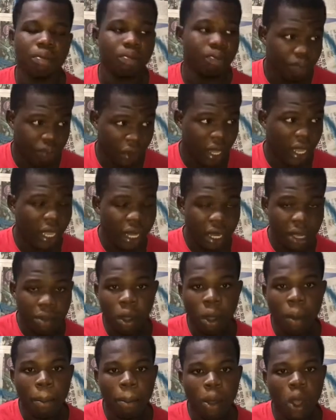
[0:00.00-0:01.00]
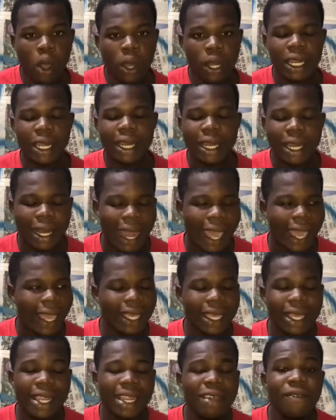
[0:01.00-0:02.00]
bringing him on board. Like,
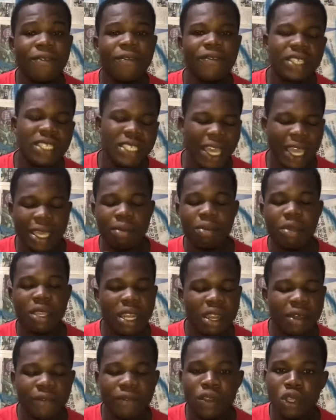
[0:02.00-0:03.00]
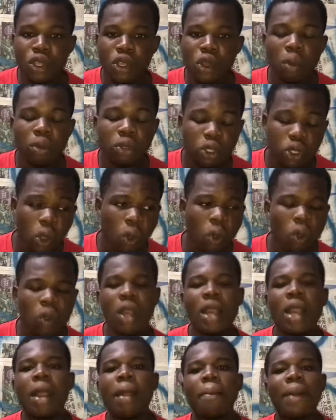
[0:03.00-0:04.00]
he didn't feature him in the video though,
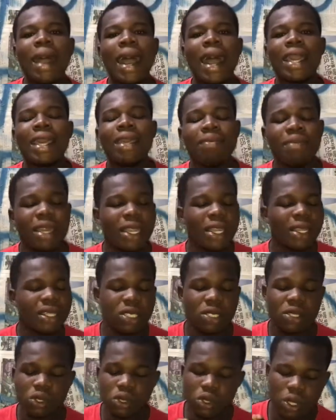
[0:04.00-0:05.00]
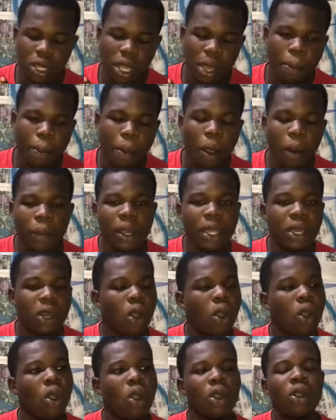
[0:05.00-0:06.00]
but he made it to the public
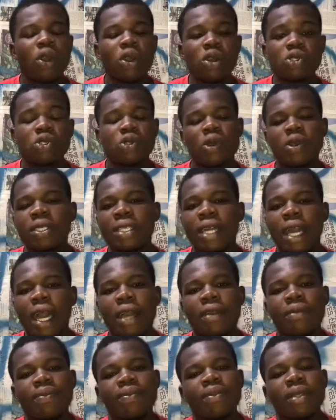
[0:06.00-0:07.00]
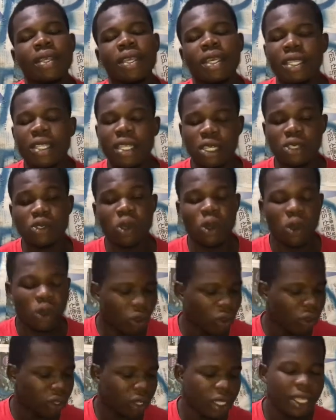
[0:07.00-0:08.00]
or on all stores that the
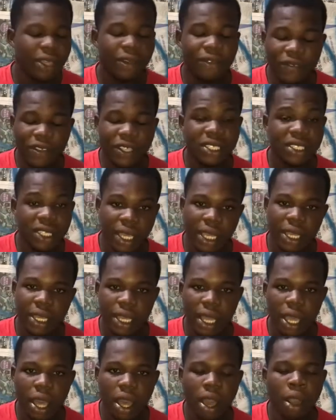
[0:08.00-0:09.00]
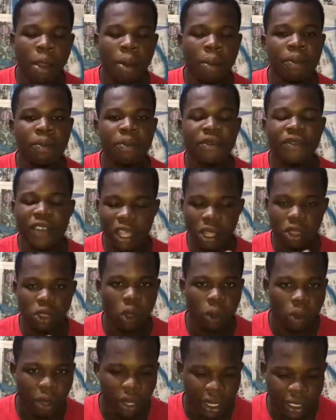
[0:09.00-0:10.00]
song, he featured
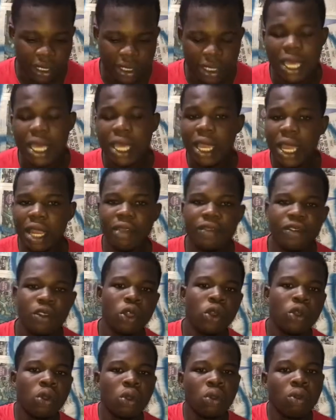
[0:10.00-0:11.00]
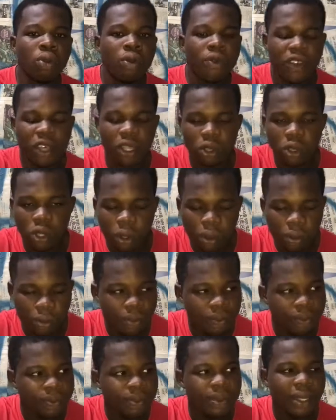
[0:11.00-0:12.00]
Phantom on it. And if you don't know who Phantom
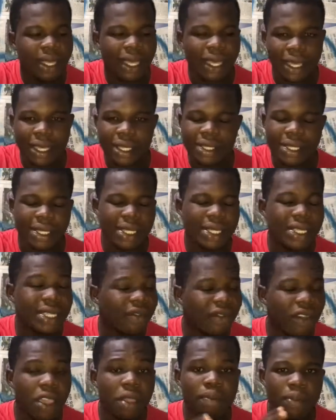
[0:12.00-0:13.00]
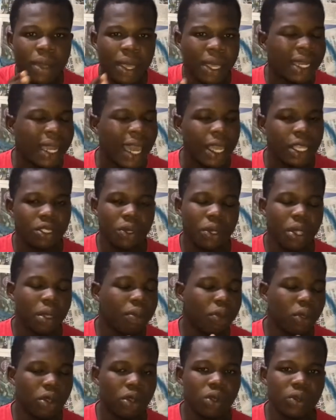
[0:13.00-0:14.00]
is, he's a very big Nigerian
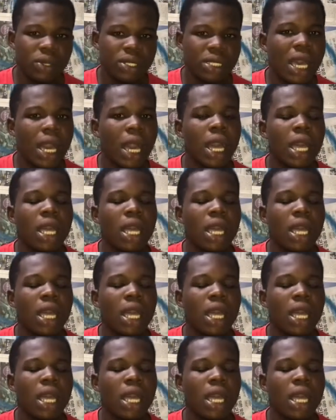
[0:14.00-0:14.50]
producer